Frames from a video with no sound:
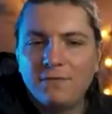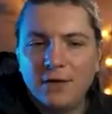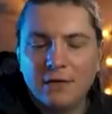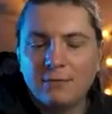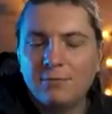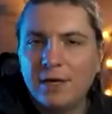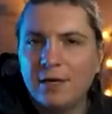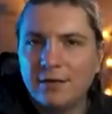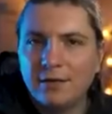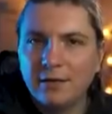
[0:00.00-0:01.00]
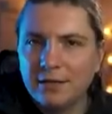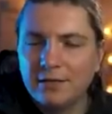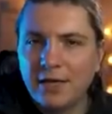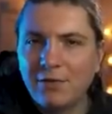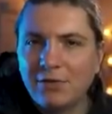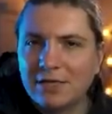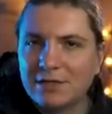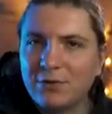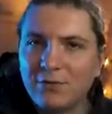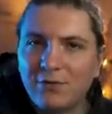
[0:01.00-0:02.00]
feel bigger than it is, having this
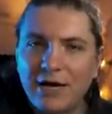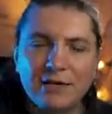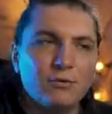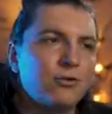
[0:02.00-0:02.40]
really white on